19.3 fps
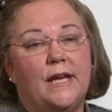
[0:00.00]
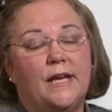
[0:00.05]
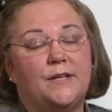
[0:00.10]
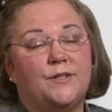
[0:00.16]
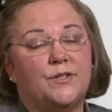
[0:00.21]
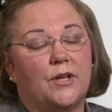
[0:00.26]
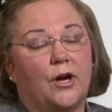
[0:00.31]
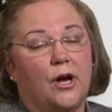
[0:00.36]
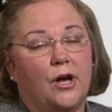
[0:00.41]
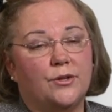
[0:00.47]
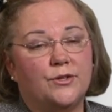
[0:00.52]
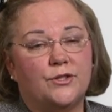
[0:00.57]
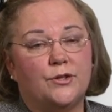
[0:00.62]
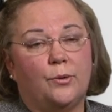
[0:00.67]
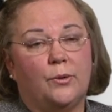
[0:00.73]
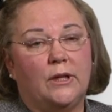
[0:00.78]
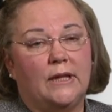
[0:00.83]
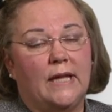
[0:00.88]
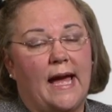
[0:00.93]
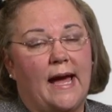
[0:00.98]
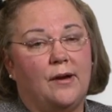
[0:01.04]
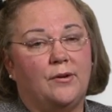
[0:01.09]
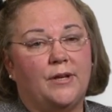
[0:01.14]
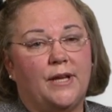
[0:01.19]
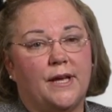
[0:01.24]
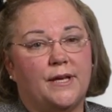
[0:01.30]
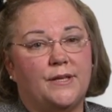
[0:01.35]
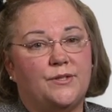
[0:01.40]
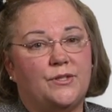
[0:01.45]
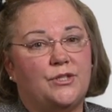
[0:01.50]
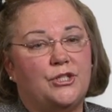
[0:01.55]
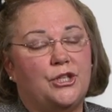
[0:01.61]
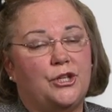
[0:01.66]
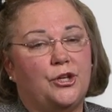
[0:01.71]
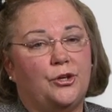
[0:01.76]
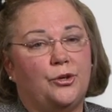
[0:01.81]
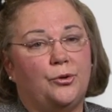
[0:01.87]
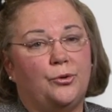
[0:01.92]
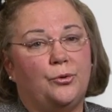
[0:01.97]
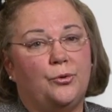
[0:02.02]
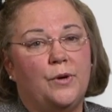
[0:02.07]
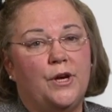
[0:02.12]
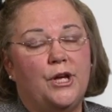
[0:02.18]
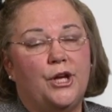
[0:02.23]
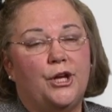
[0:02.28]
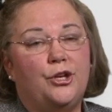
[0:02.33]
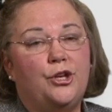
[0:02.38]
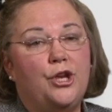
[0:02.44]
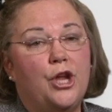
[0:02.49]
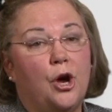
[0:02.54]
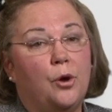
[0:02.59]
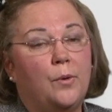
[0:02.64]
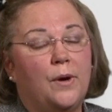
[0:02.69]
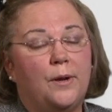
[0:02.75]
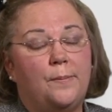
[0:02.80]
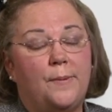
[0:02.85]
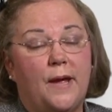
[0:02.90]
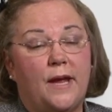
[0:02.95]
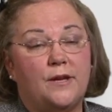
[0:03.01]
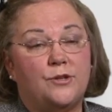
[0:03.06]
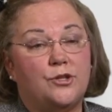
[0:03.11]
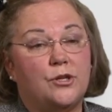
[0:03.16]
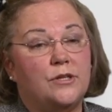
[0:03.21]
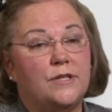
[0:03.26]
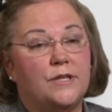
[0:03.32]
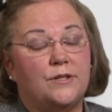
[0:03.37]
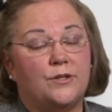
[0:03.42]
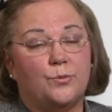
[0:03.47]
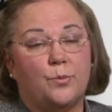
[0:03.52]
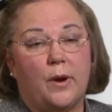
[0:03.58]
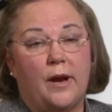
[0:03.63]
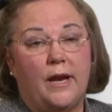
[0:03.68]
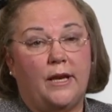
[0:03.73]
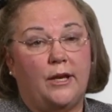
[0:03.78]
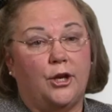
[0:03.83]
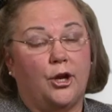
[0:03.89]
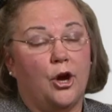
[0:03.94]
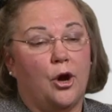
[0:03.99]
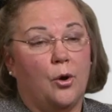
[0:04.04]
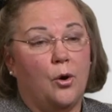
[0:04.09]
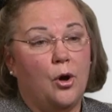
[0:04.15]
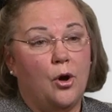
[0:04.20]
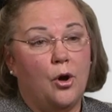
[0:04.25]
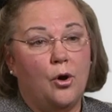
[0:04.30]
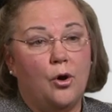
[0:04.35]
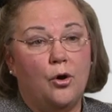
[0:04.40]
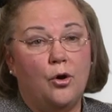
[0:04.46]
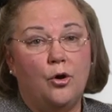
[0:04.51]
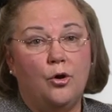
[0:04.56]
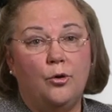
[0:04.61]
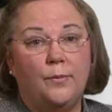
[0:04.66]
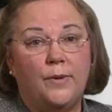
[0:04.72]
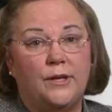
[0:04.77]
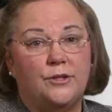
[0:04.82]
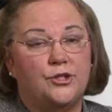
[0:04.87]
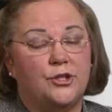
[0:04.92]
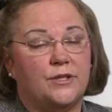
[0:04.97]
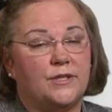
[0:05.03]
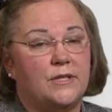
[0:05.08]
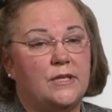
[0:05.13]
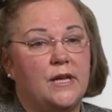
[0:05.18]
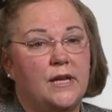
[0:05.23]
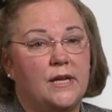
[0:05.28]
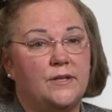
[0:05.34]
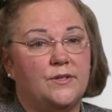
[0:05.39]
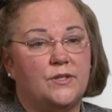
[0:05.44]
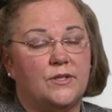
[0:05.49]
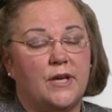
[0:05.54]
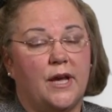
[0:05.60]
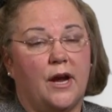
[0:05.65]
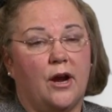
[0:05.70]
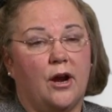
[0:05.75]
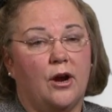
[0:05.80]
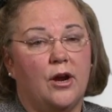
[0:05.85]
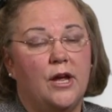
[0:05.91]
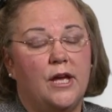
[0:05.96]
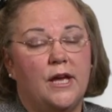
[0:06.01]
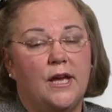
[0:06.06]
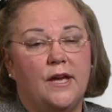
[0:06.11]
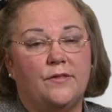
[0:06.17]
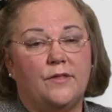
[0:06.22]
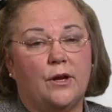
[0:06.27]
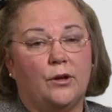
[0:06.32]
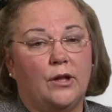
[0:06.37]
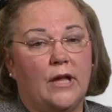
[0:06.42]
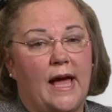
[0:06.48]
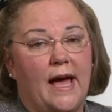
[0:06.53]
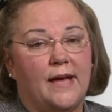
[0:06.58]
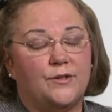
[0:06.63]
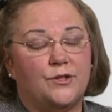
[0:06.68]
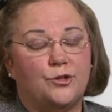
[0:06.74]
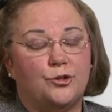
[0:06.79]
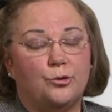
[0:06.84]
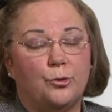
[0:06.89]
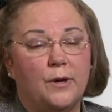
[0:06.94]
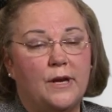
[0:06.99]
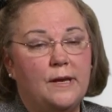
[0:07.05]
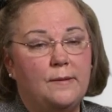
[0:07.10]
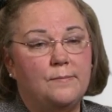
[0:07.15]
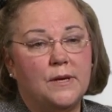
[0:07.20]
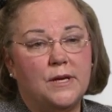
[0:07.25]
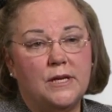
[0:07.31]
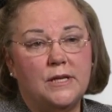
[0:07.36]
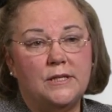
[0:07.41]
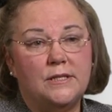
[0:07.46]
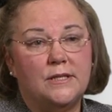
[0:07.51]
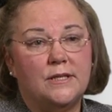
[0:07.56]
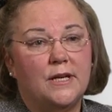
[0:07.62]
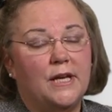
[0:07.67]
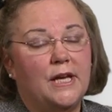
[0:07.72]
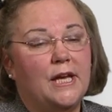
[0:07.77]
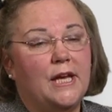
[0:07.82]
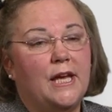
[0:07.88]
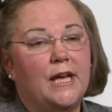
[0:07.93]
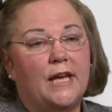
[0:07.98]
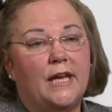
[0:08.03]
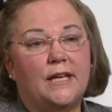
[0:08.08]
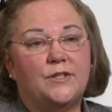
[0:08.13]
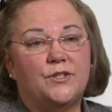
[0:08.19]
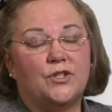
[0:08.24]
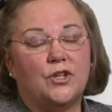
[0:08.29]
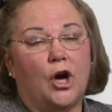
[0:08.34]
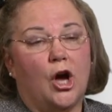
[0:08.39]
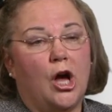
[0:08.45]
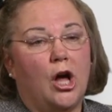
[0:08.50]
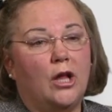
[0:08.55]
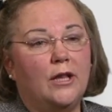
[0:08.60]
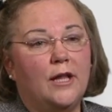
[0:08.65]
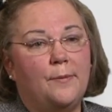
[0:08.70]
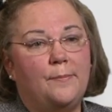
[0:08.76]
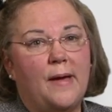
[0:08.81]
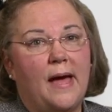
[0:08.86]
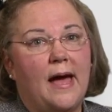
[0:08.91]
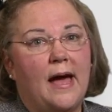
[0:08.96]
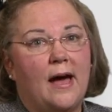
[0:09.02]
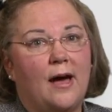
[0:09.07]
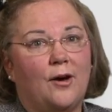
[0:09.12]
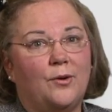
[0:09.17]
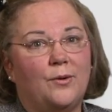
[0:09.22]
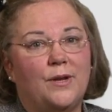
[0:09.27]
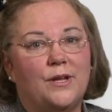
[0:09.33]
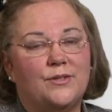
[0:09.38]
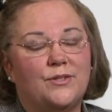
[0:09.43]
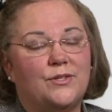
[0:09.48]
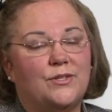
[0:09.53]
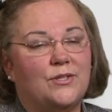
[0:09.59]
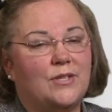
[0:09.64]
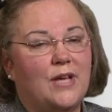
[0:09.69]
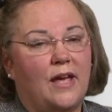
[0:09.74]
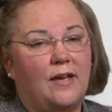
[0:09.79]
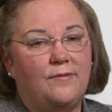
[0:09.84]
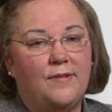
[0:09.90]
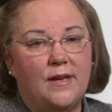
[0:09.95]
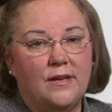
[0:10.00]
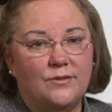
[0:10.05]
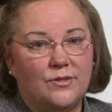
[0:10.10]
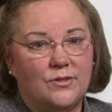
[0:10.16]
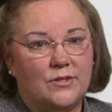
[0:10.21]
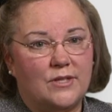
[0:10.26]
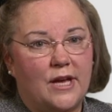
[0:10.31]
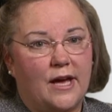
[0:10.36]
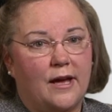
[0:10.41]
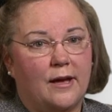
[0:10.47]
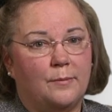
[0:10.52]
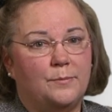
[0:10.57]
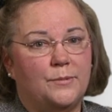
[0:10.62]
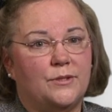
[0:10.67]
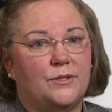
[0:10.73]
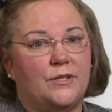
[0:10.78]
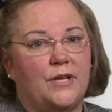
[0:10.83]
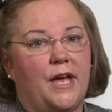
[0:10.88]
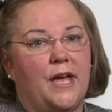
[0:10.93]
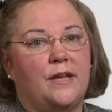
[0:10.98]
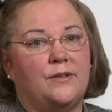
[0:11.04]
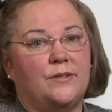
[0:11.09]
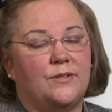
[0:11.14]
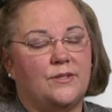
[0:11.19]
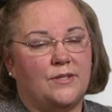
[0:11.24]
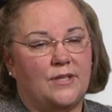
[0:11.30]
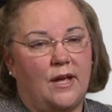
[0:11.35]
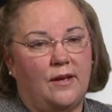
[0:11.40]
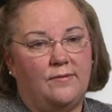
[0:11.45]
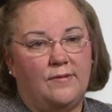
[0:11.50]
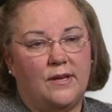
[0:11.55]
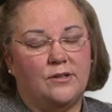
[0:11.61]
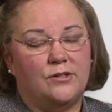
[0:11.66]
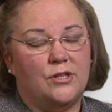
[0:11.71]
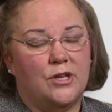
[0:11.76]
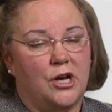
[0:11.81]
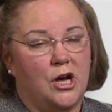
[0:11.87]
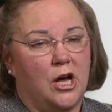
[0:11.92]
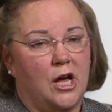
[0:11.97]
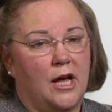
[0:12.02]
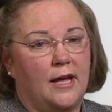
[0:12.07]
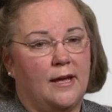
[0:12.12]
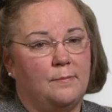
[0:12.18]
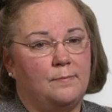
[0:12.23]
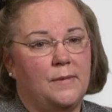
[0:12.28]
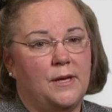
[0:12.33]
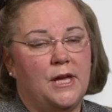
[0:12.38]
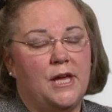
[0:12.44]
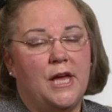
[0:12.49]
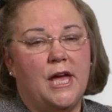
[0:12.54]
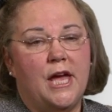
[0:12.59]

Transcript: It's also allowed us to know when a patient is ready to go home and just needs their last treatment. It's all about saving steps and saving time.